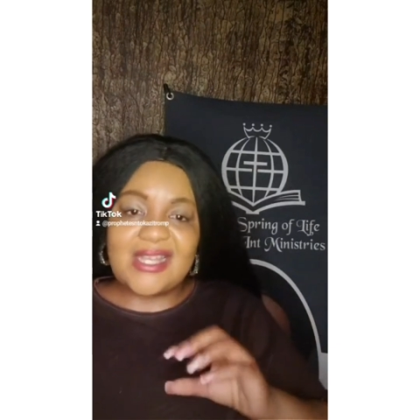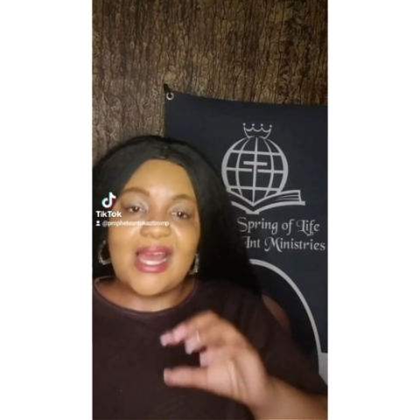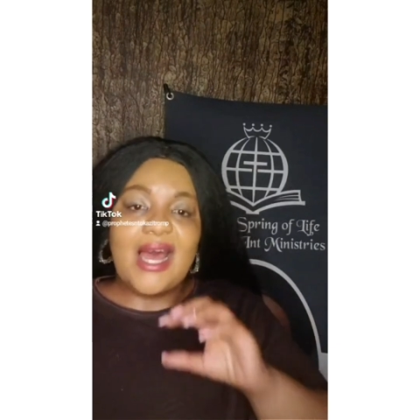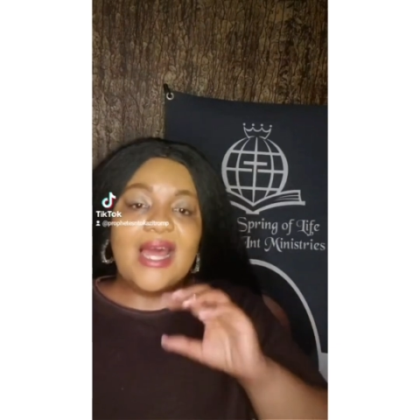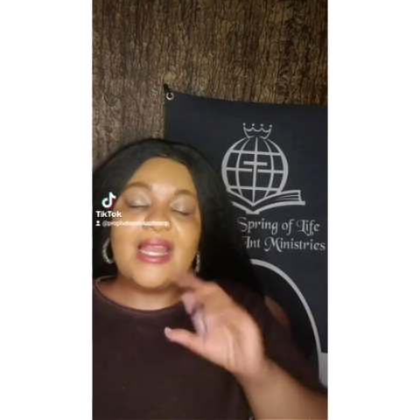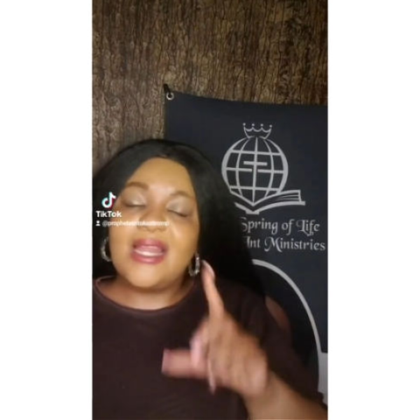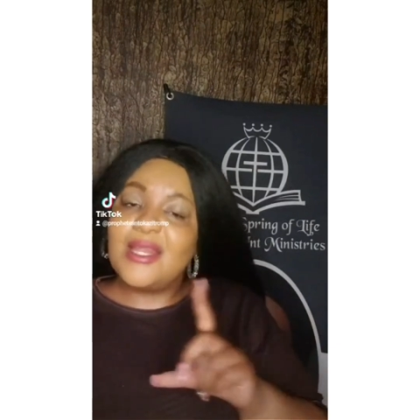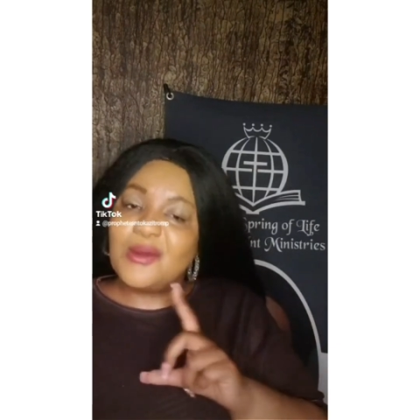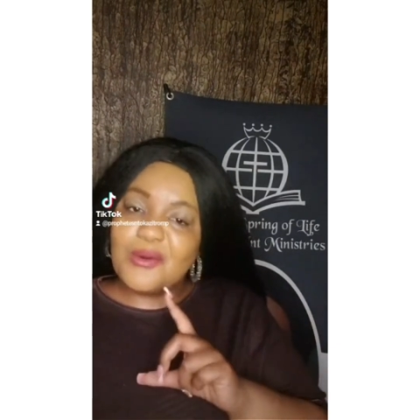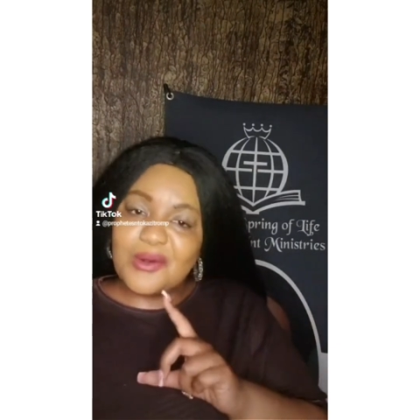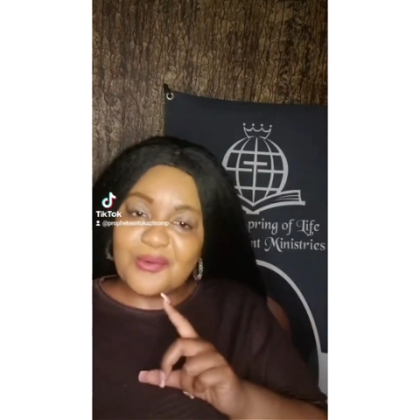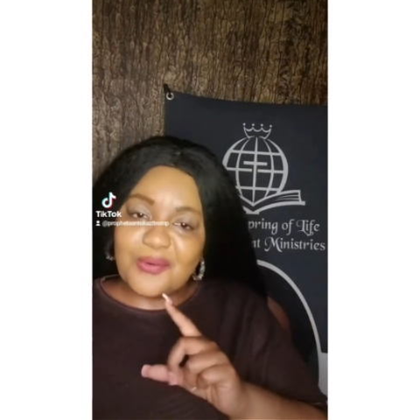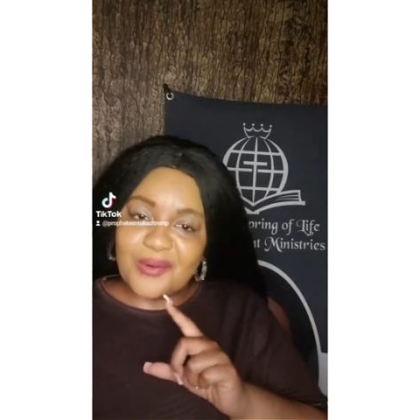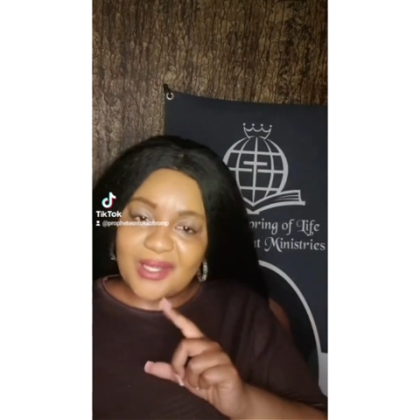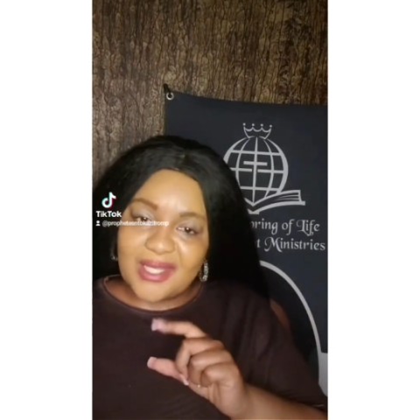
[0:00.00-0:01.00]
Another
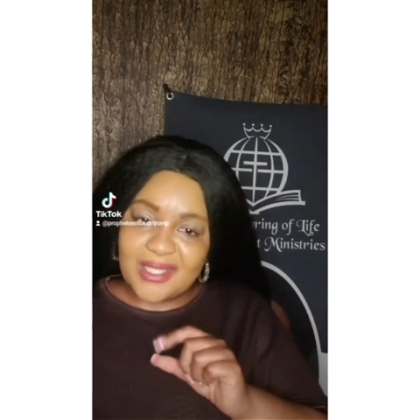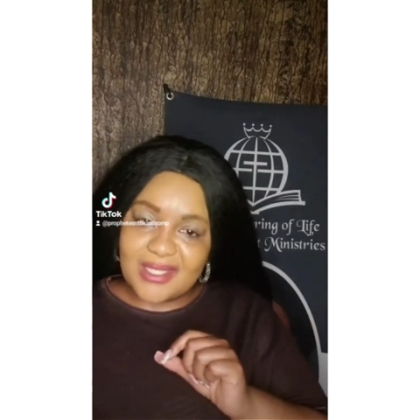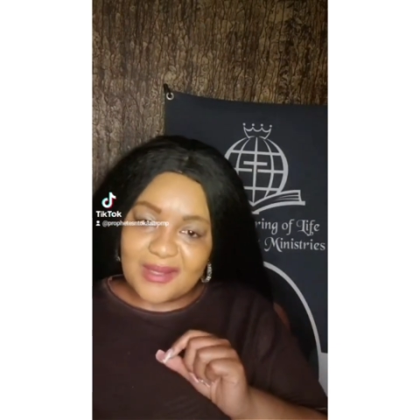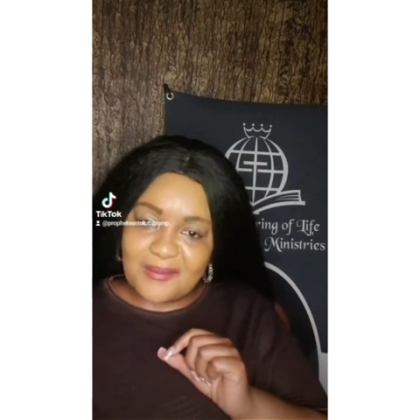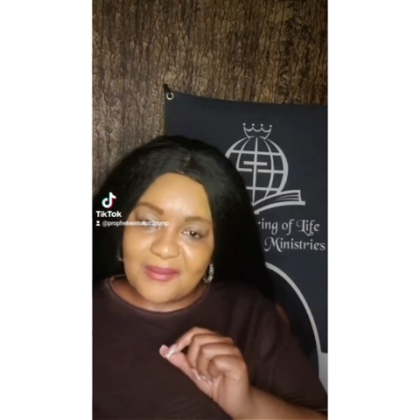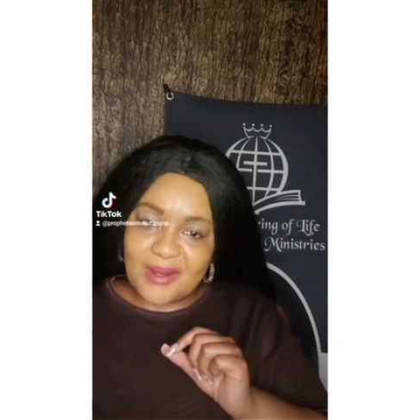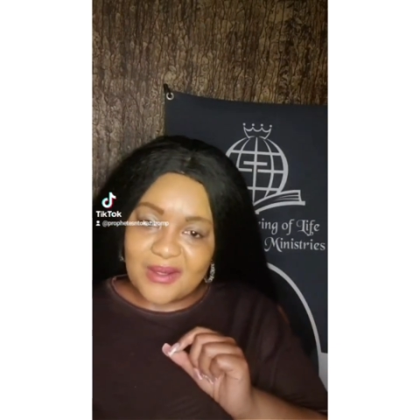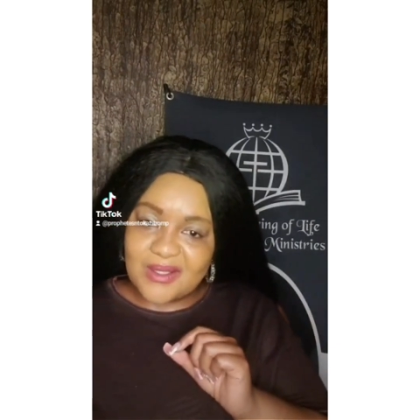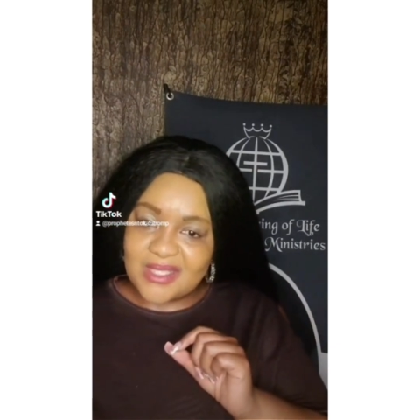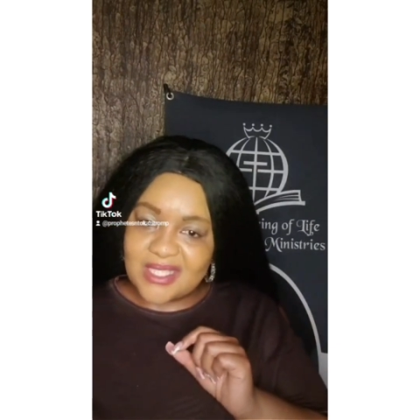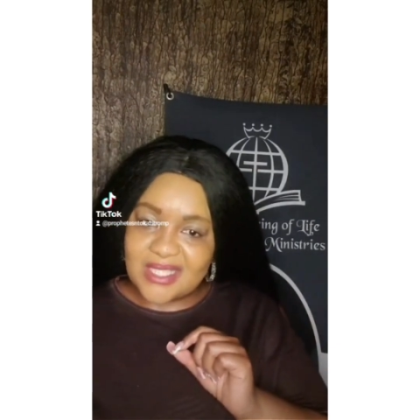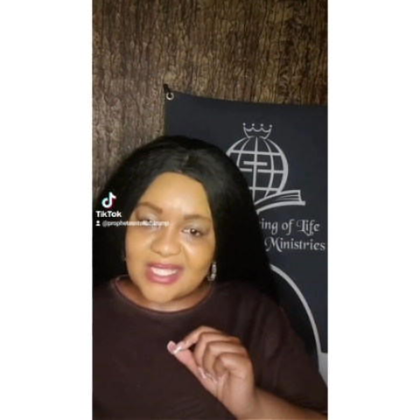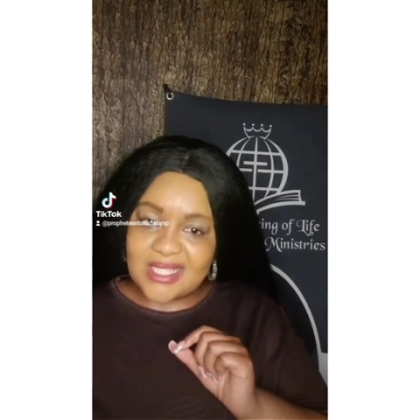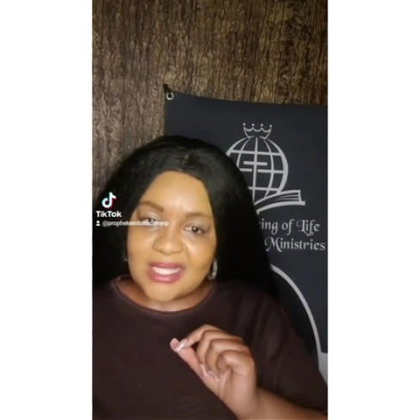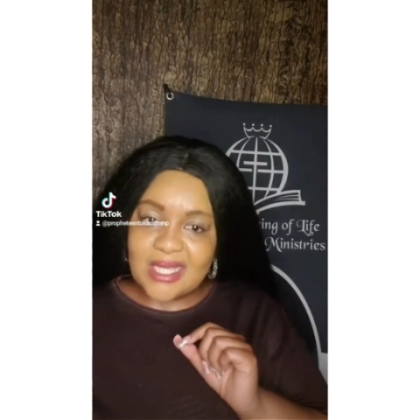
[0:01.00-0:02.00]
word for kingdom
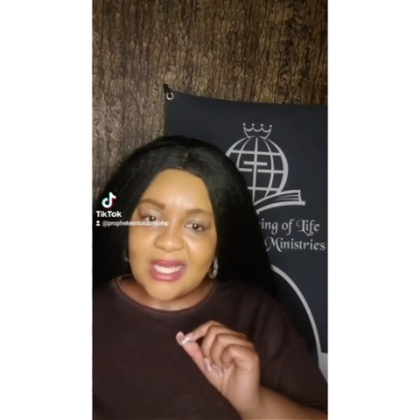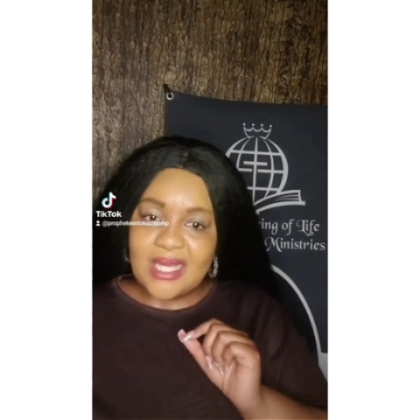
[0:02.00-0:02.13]
marriages.